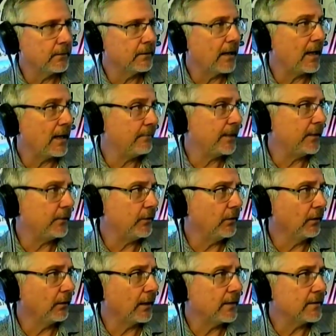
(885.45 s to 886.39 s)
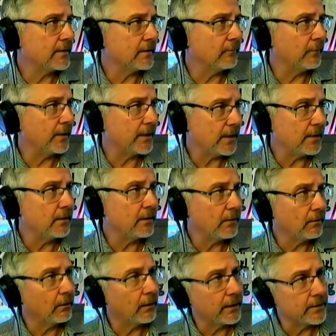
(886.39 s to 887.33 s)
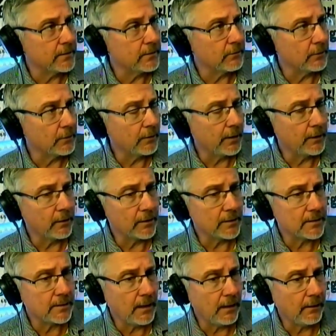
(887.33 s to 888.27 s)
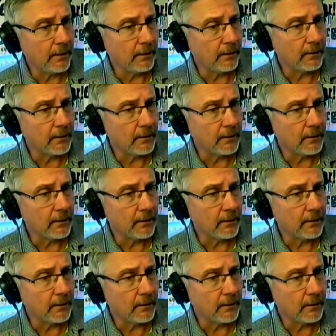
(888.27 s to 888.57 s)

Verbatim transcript: not being utilized that we need to utilize to a greater extent here.